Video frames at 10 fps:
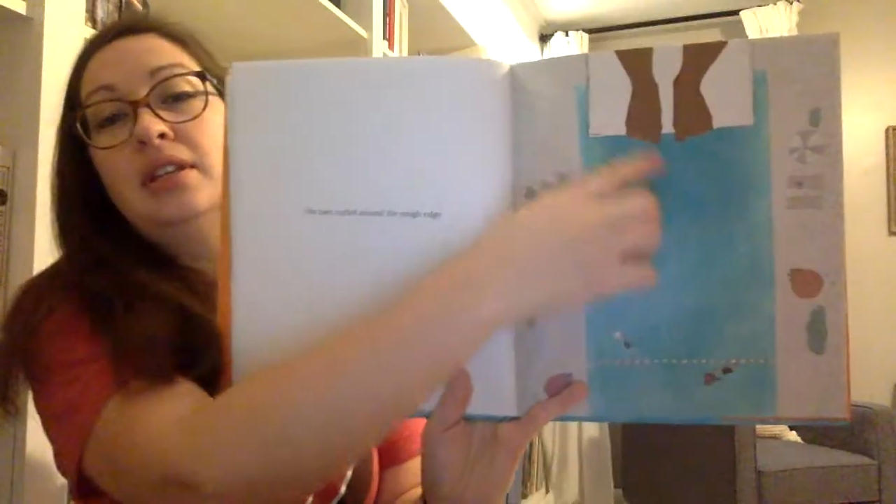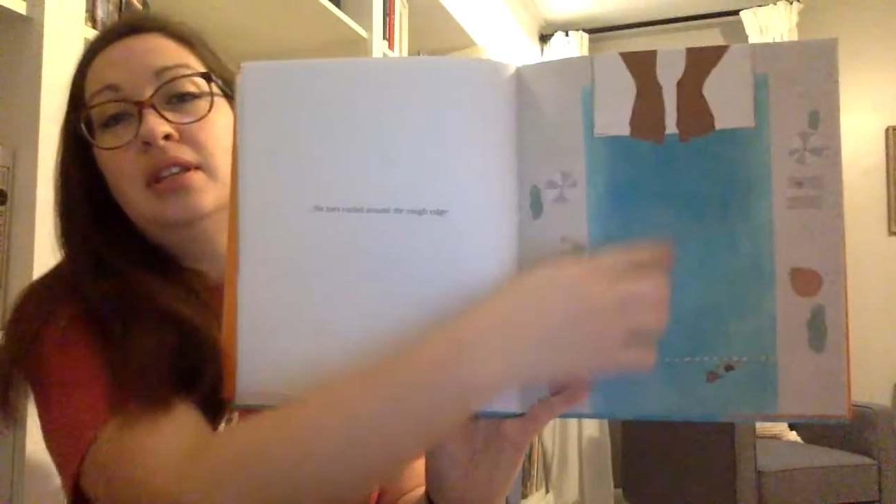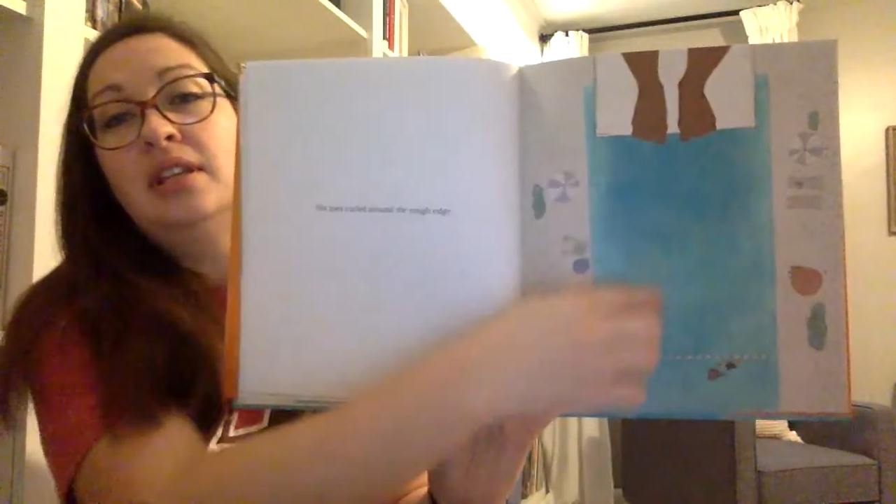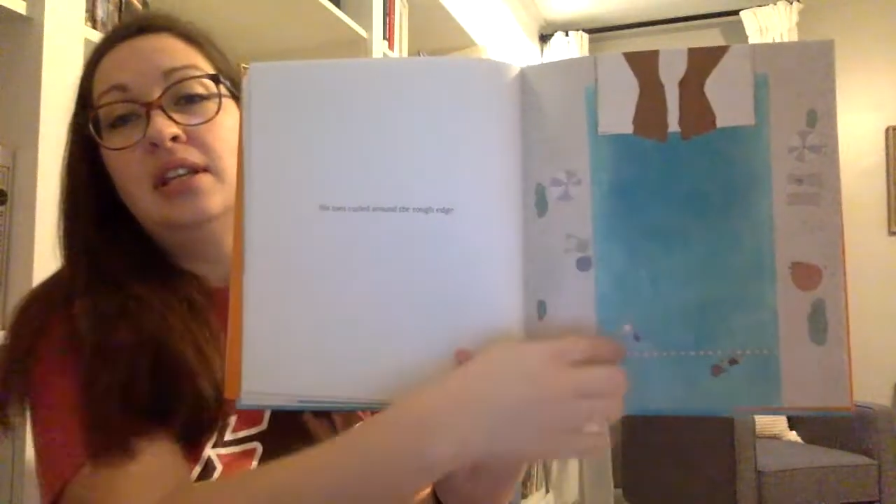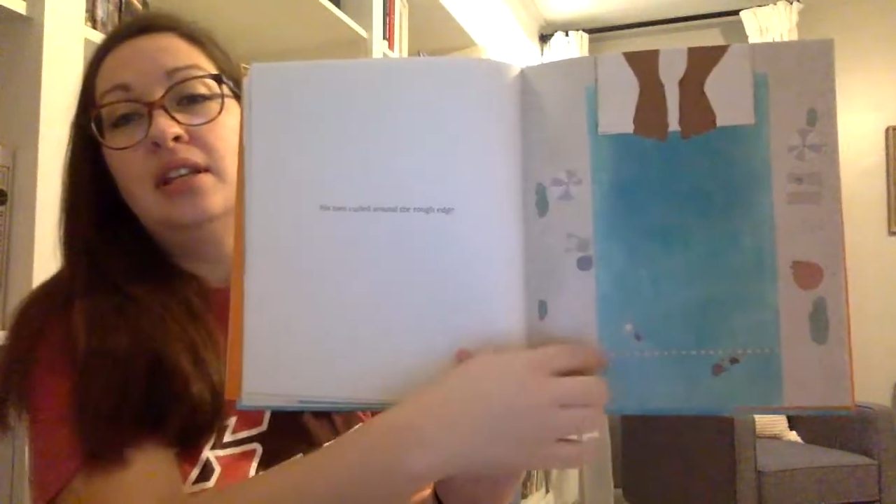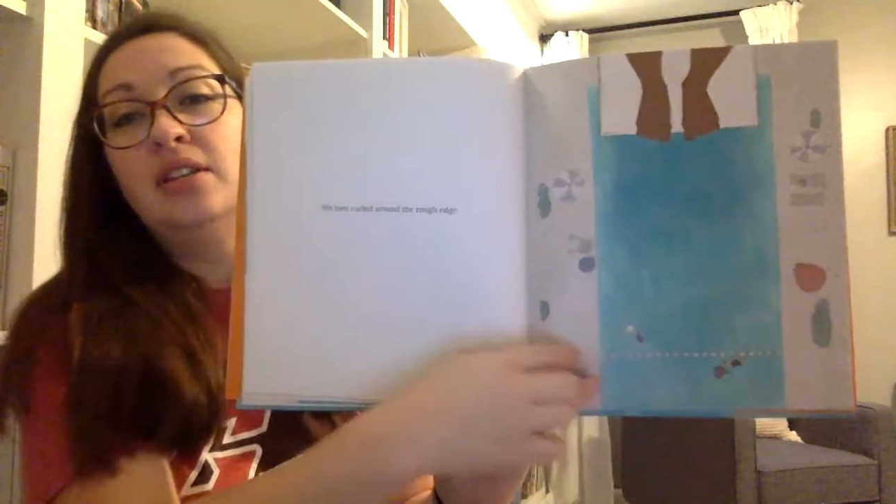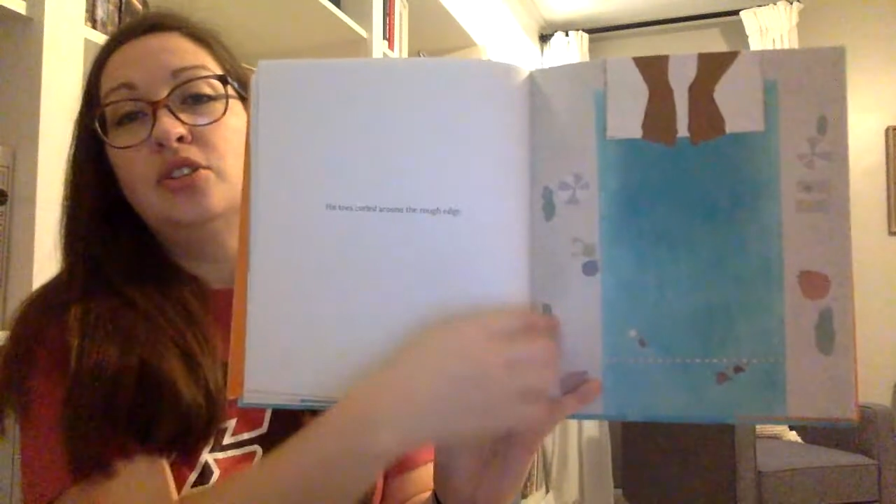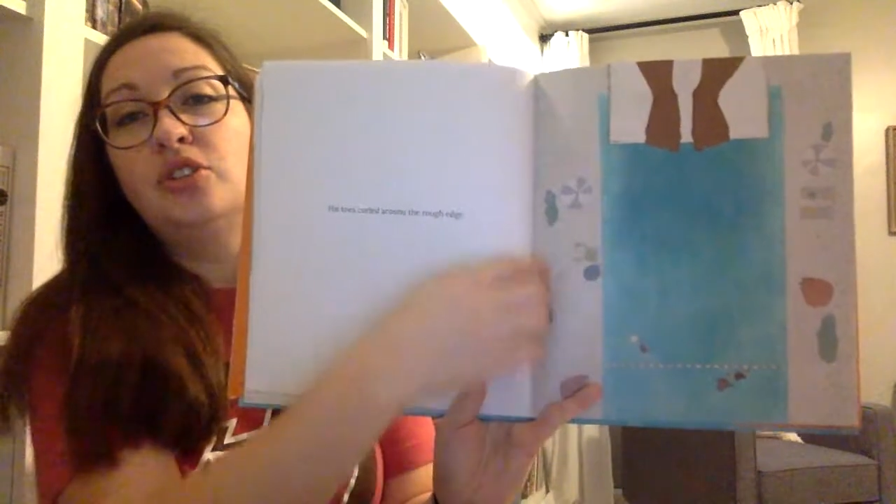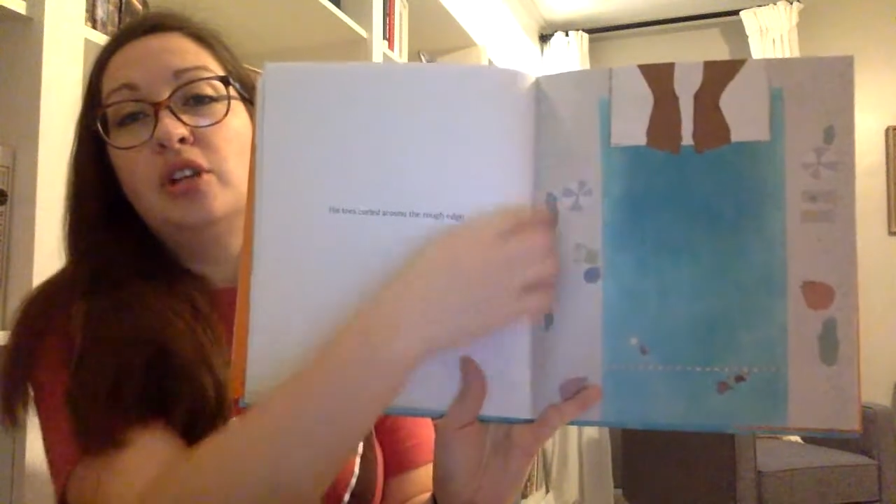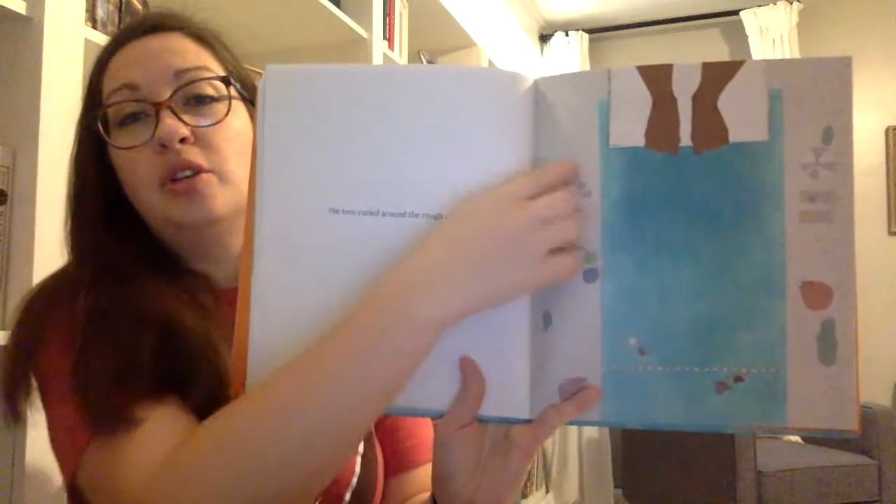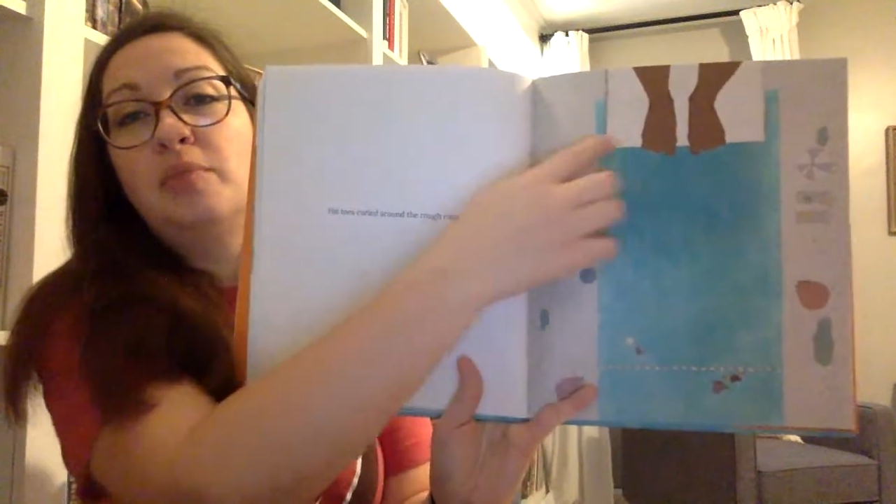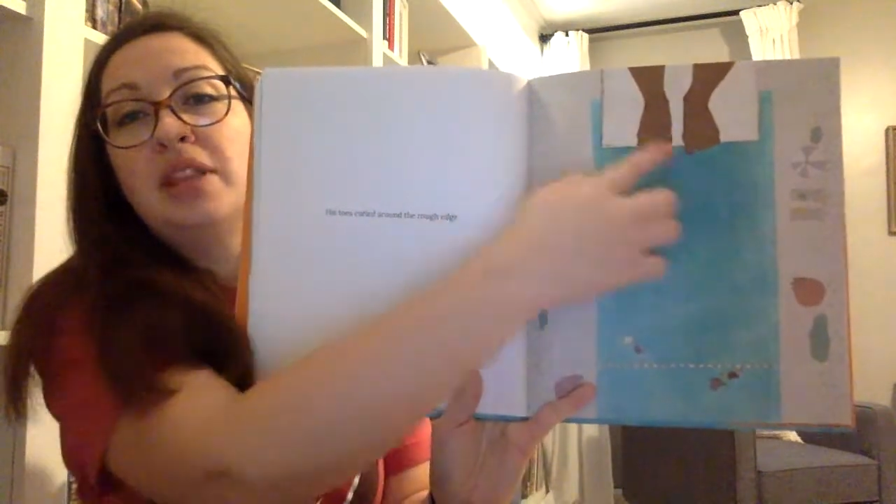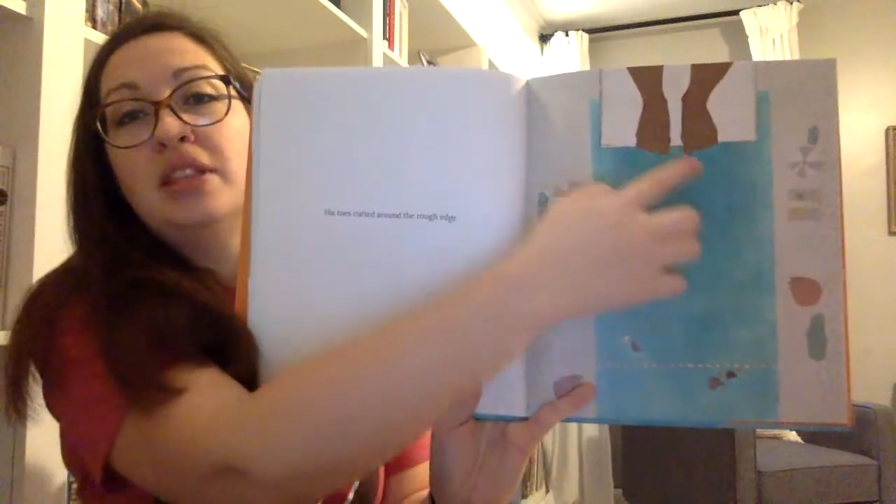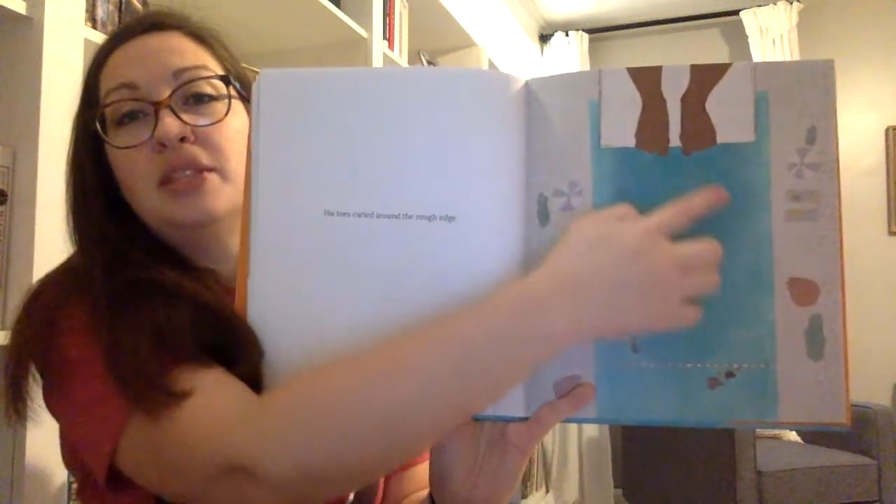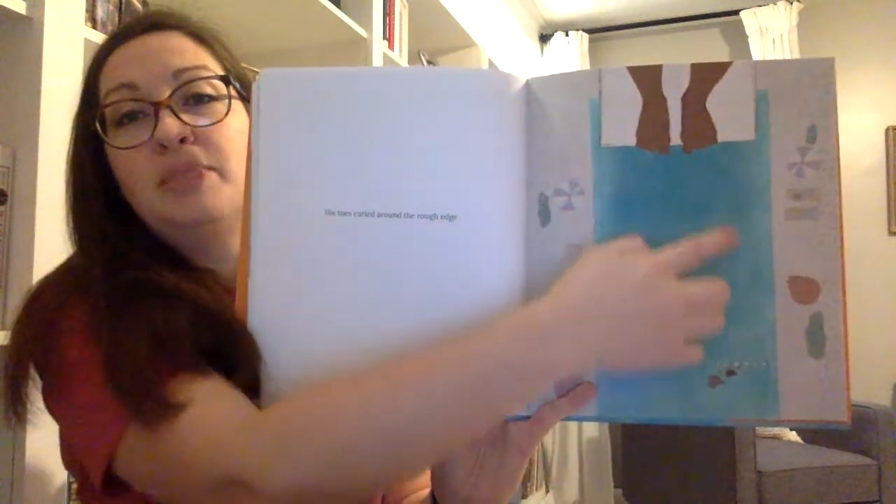the illustrator
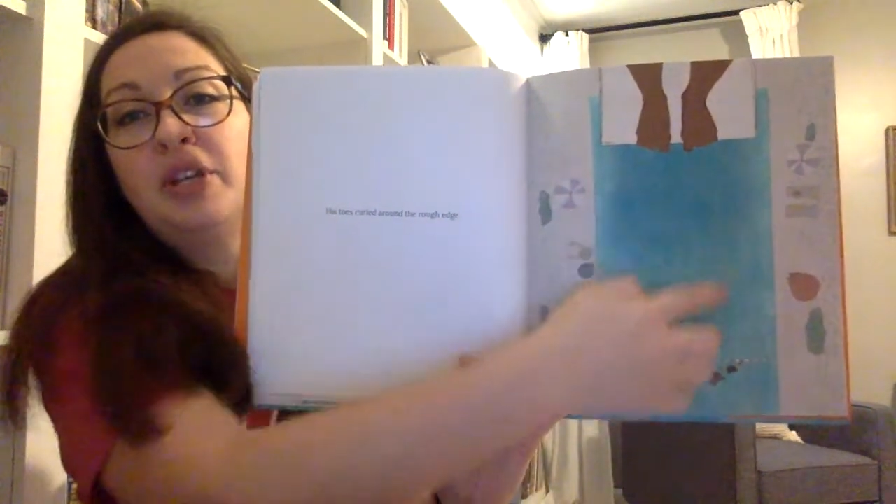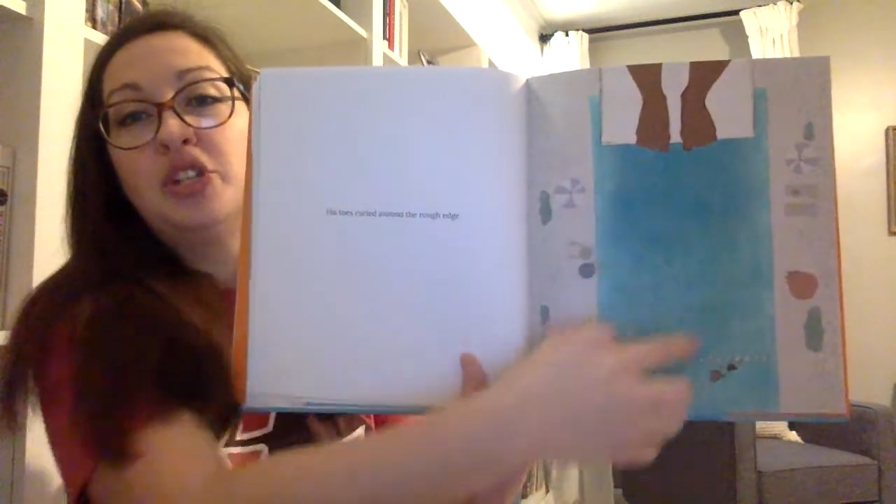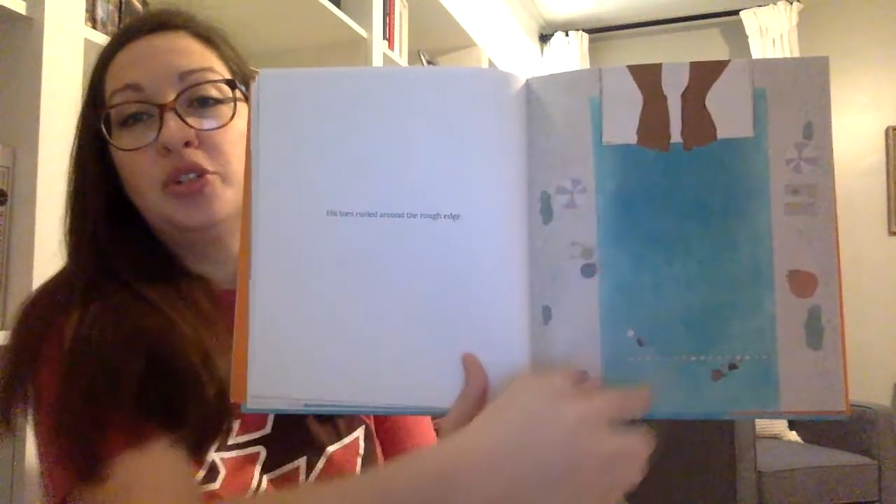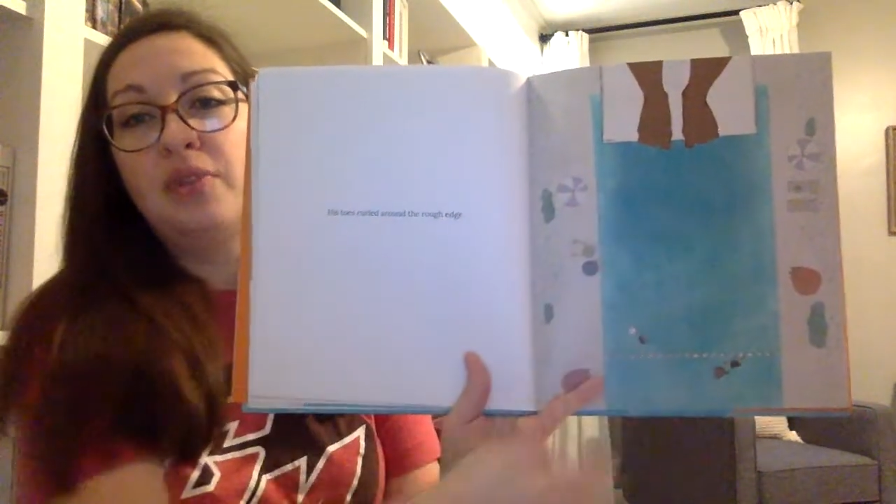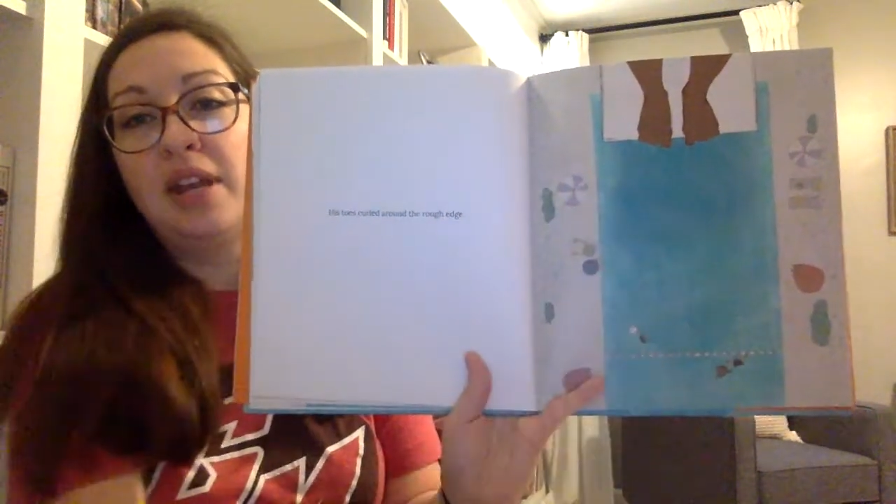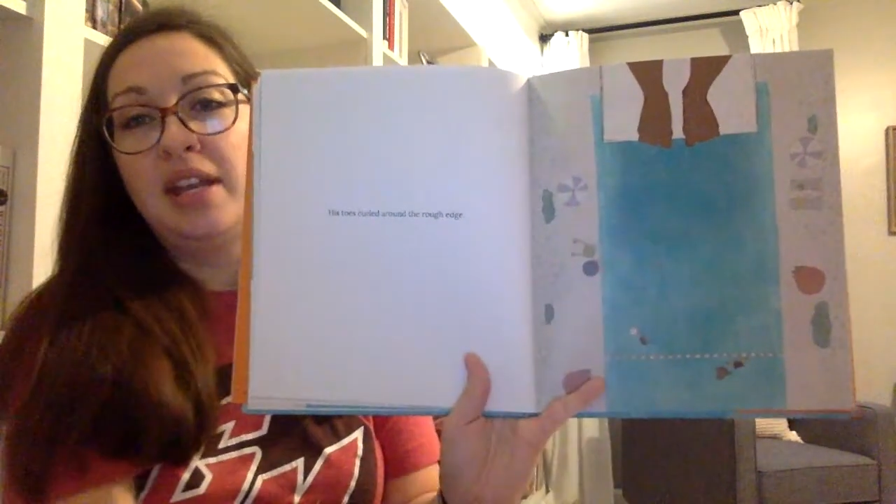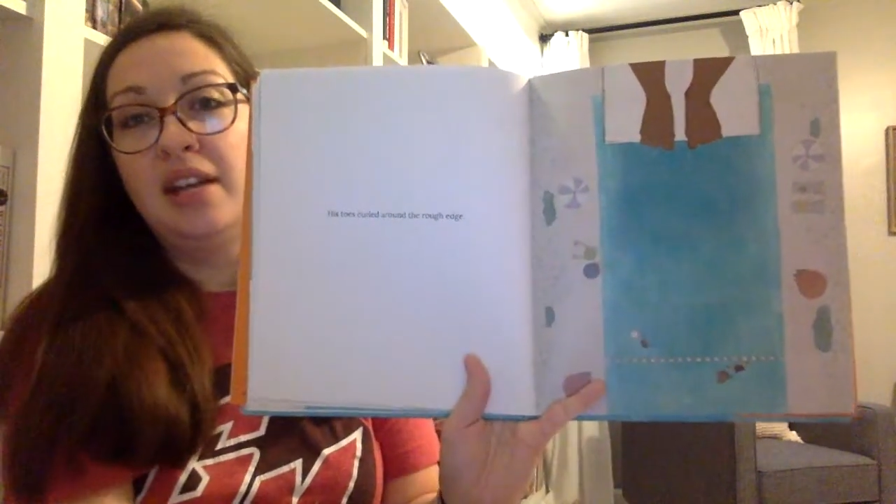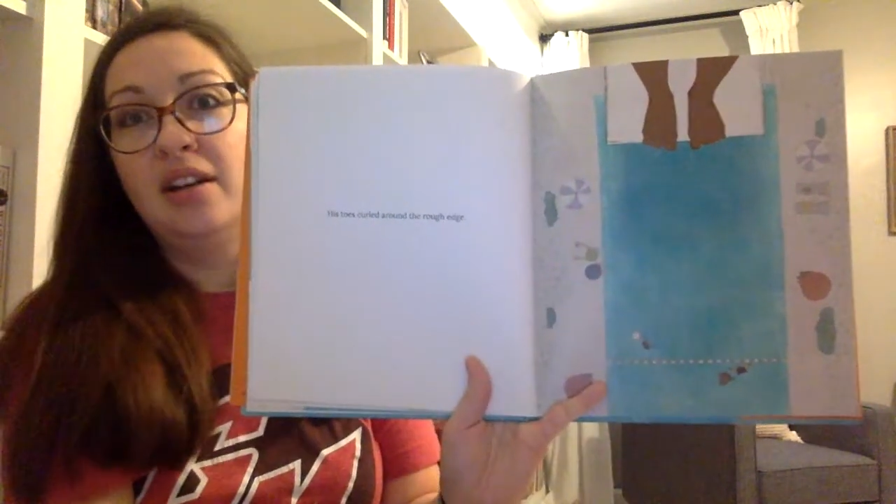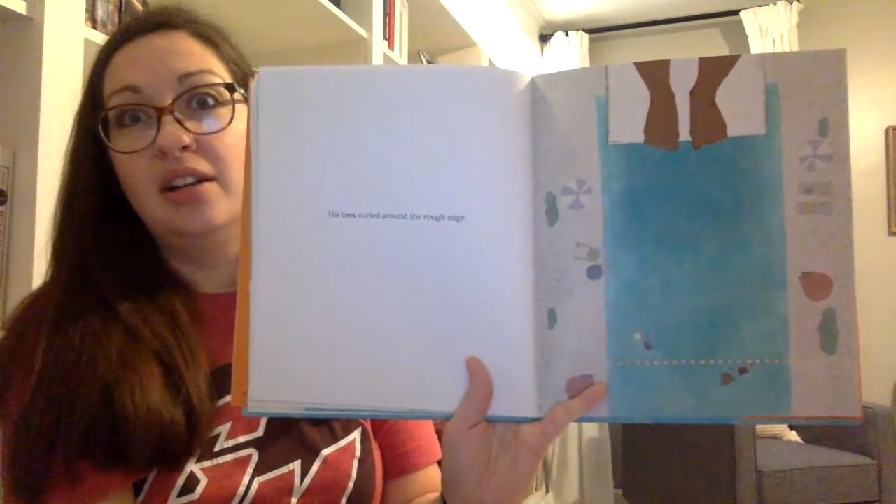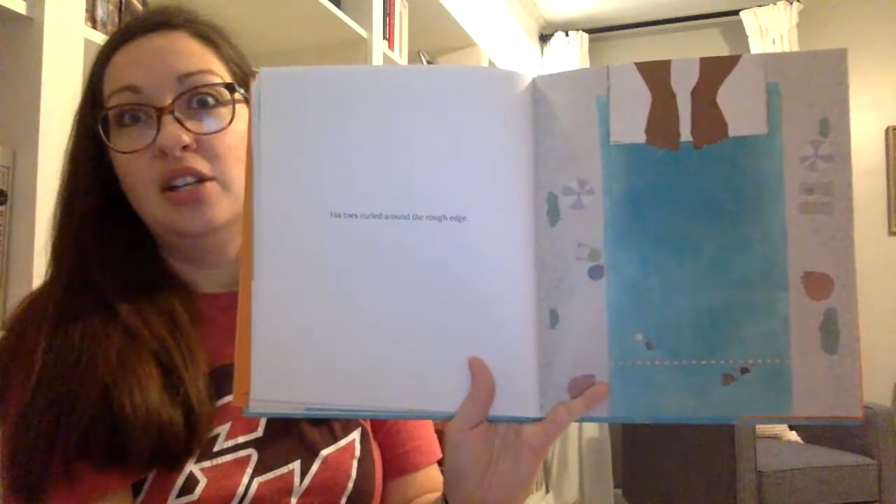made this picture right here